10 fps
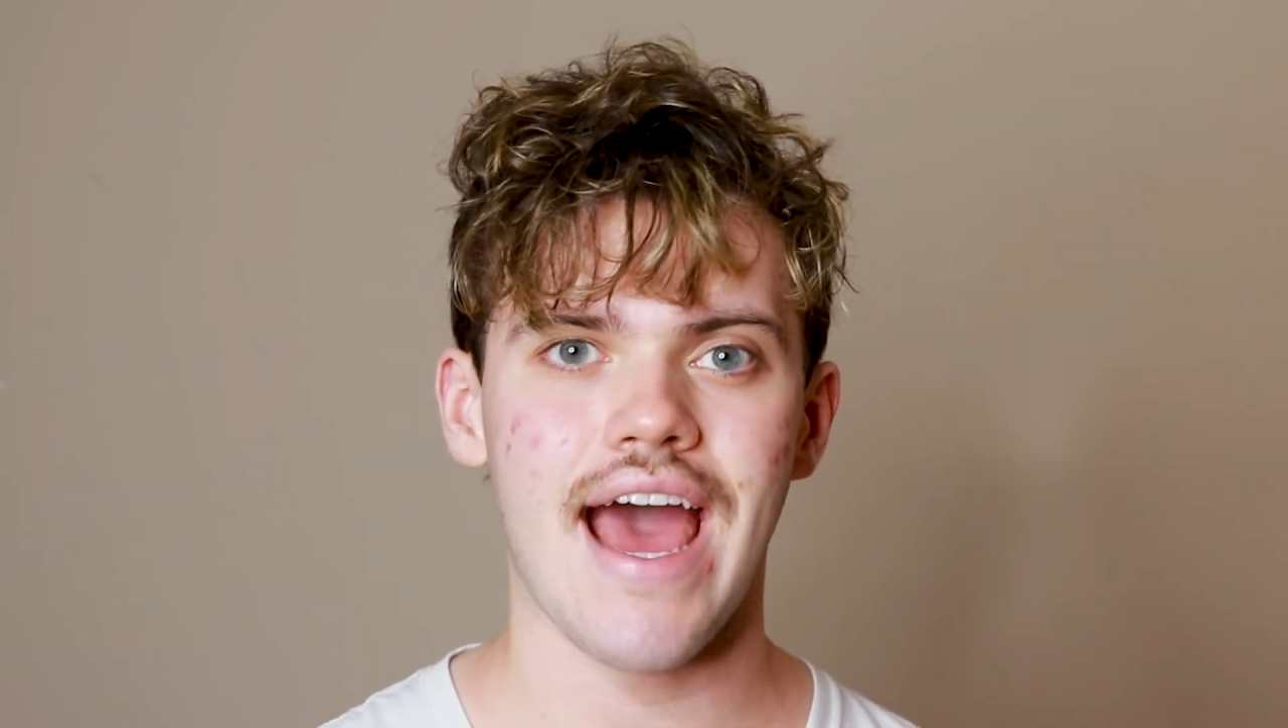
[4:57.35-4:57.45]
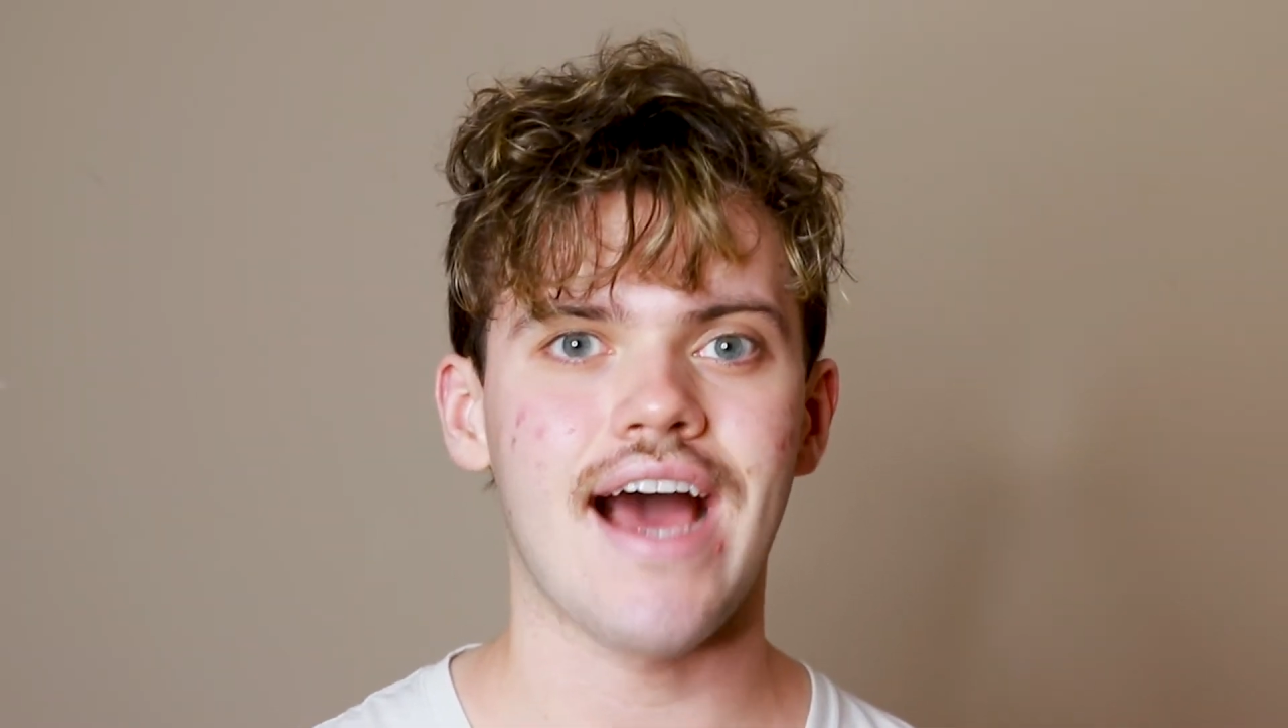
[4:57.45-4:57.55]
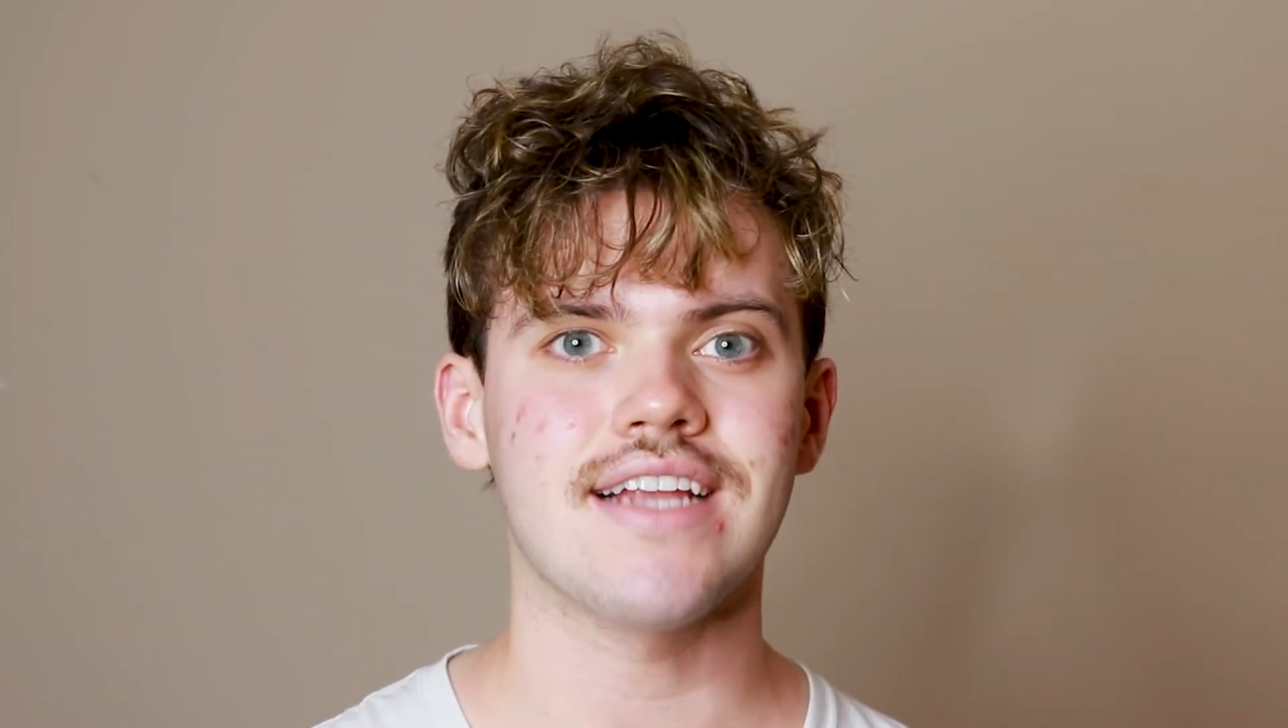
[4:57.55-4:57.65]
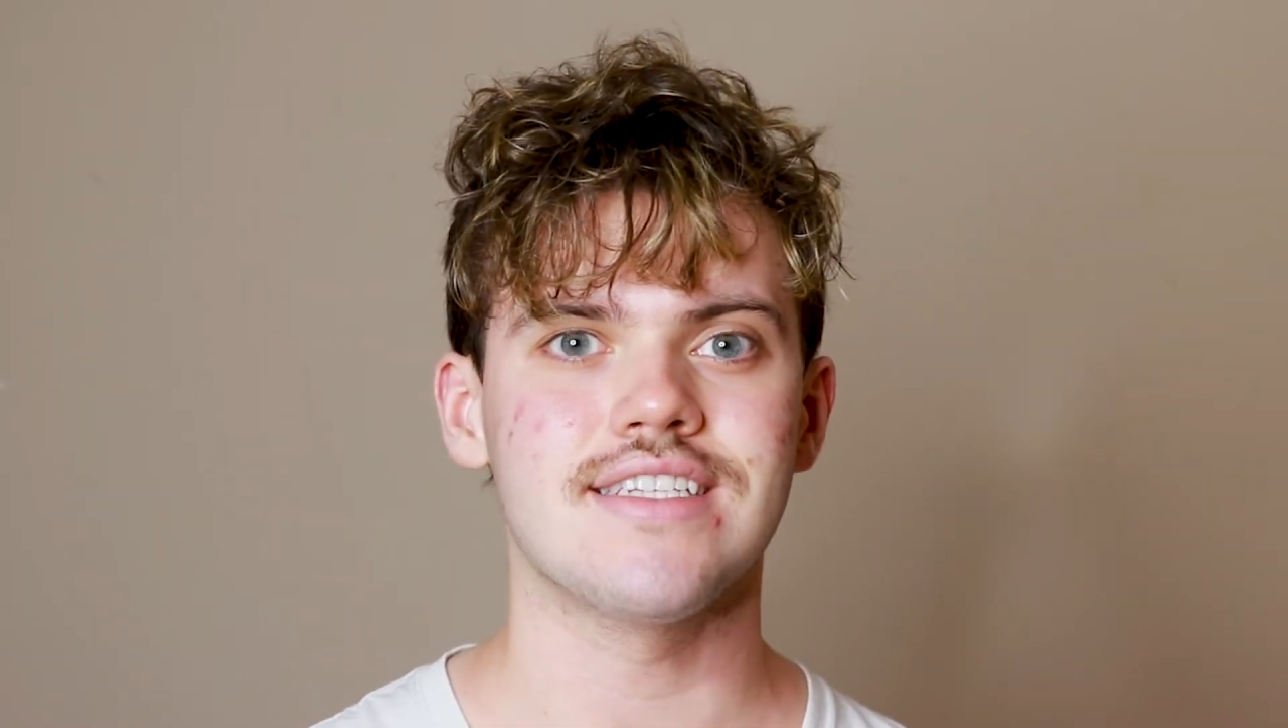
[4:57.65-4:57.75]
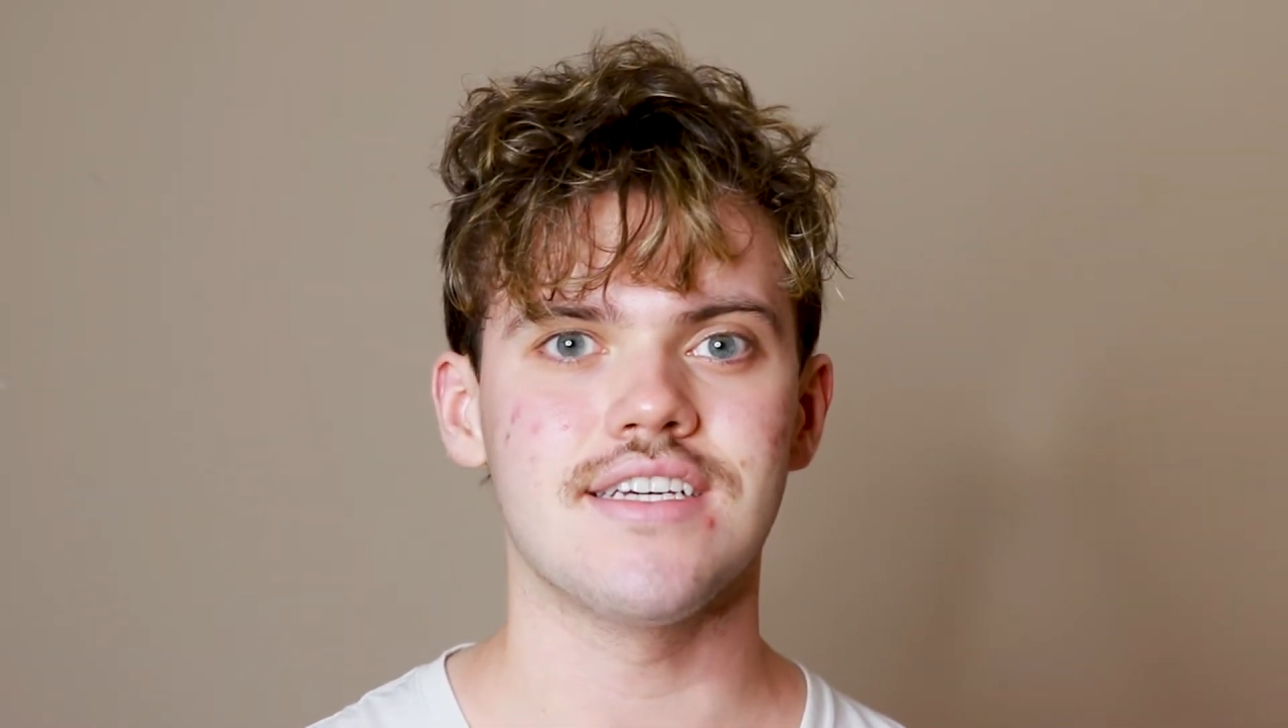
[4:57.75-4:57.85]

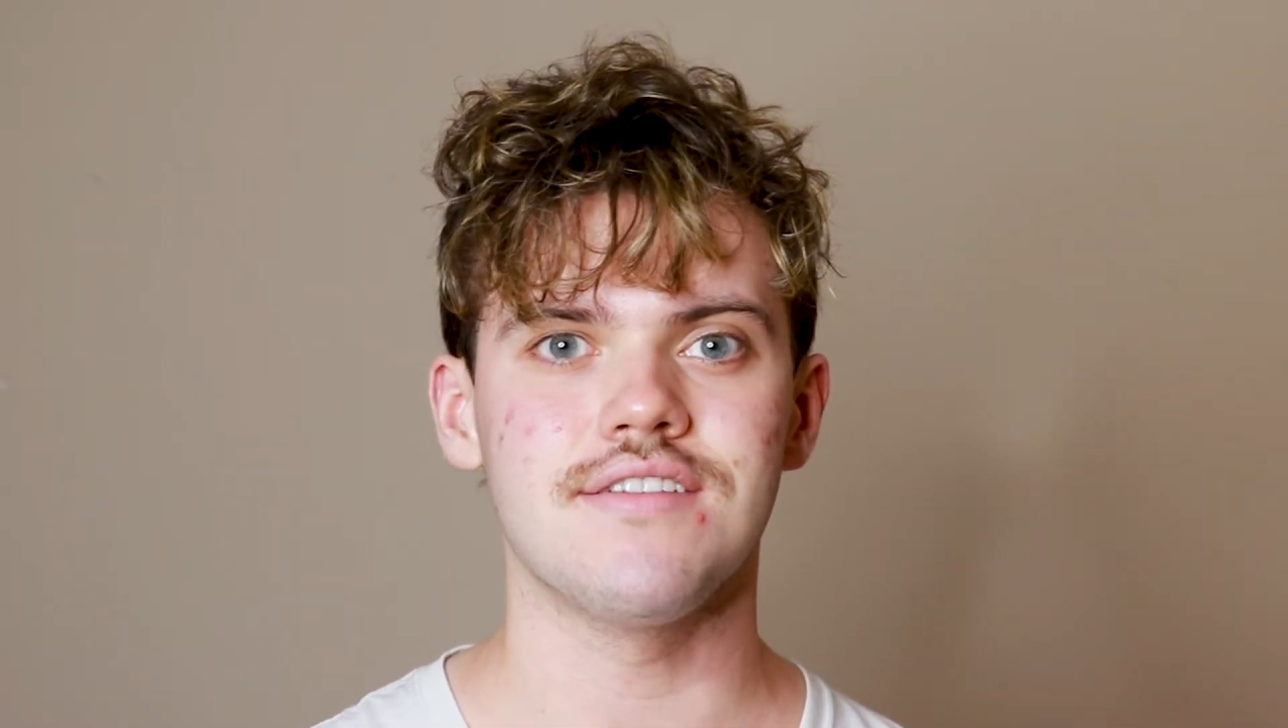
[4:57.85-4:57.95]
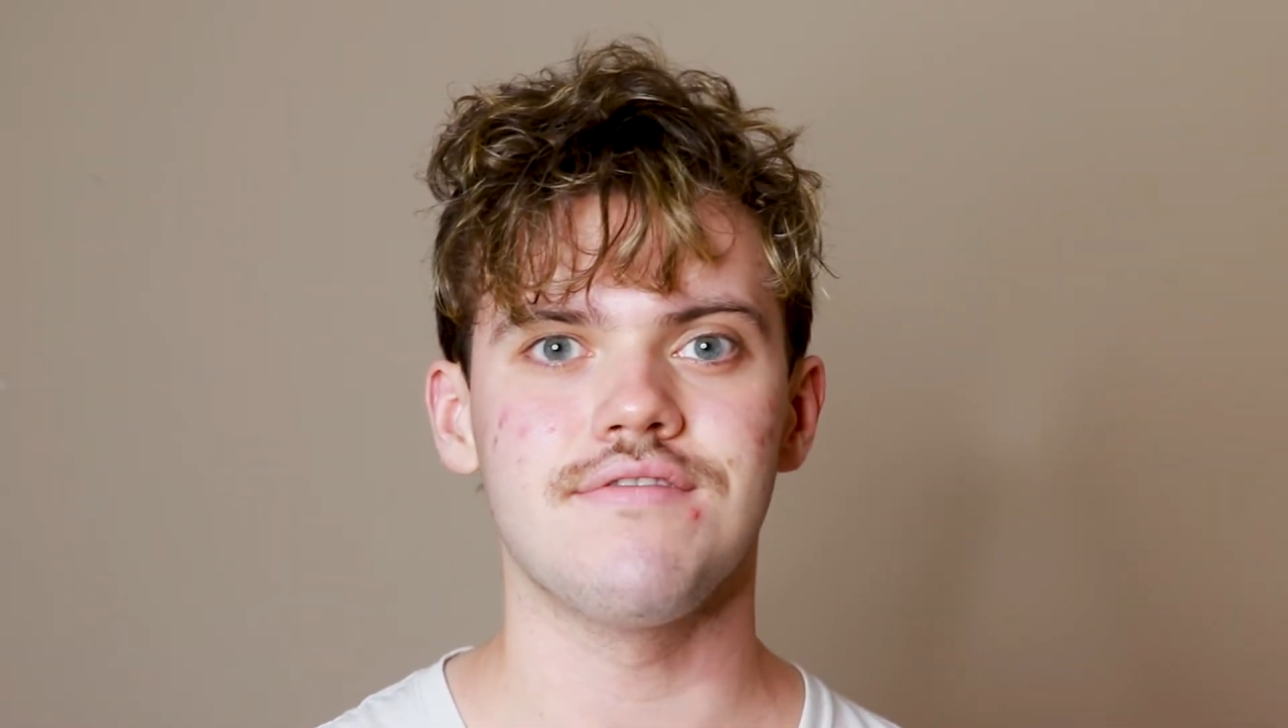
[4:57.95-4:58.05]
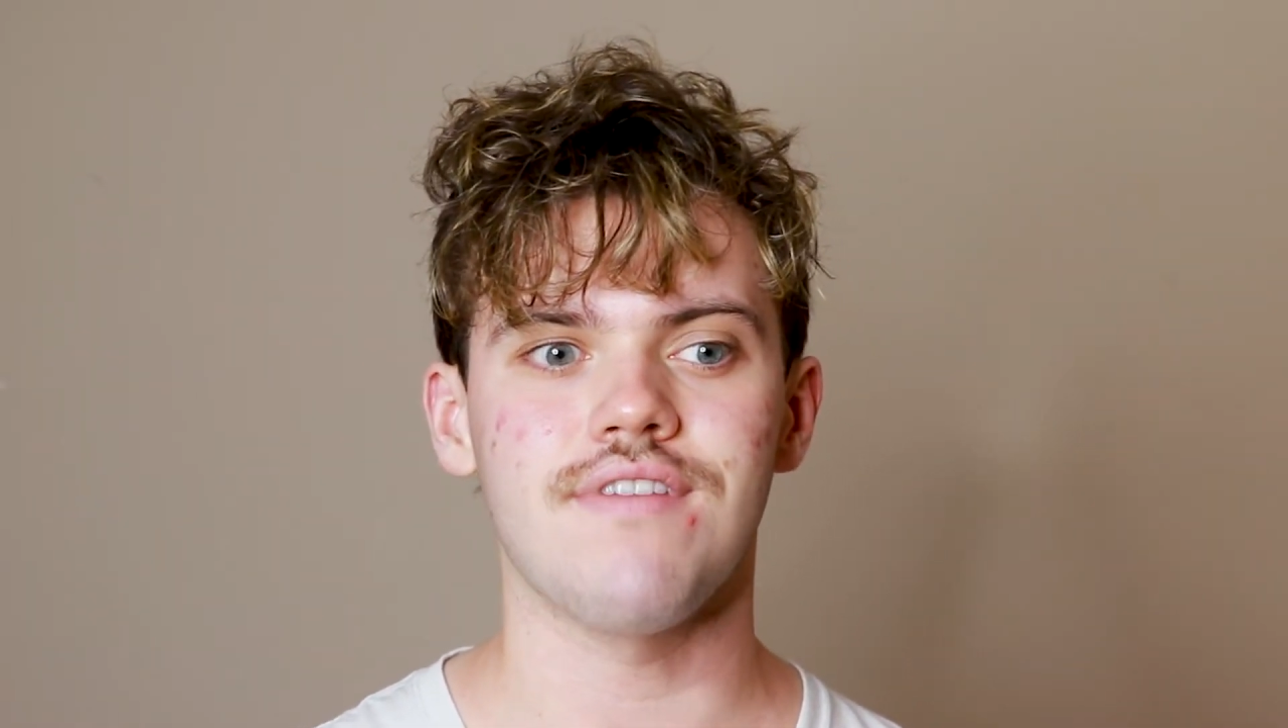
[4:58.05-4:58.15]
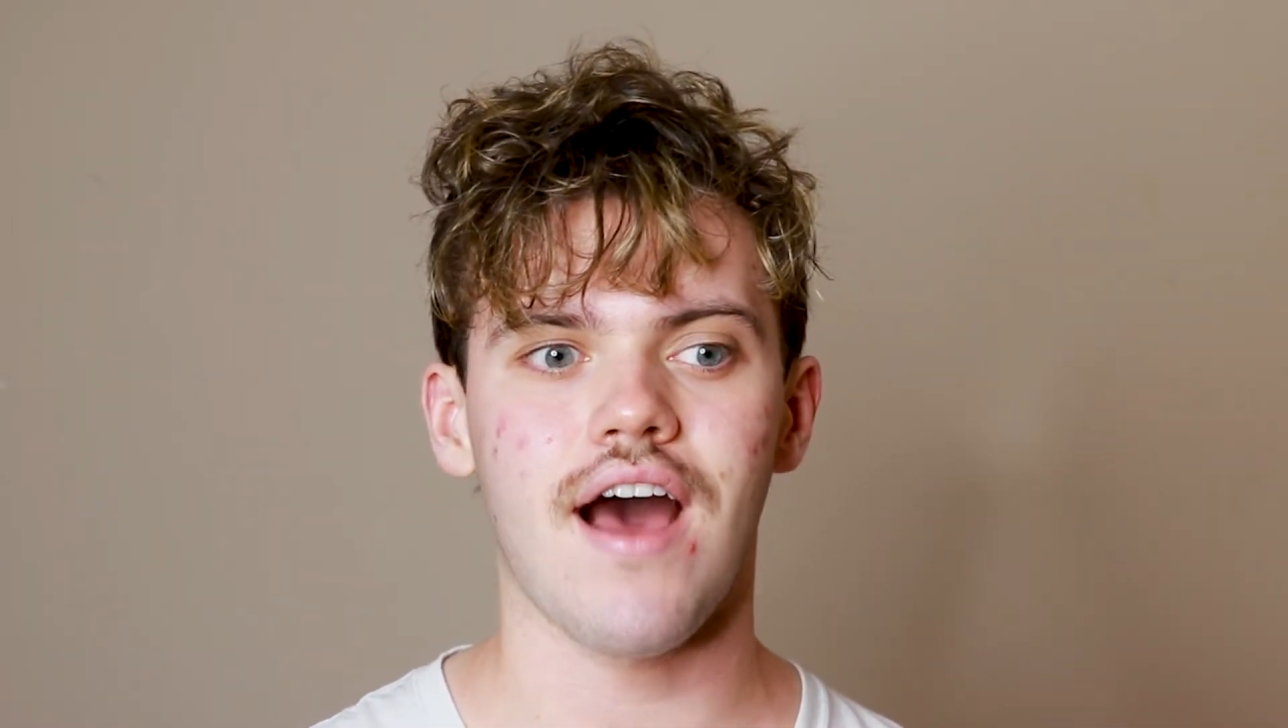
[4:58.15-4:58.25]
active.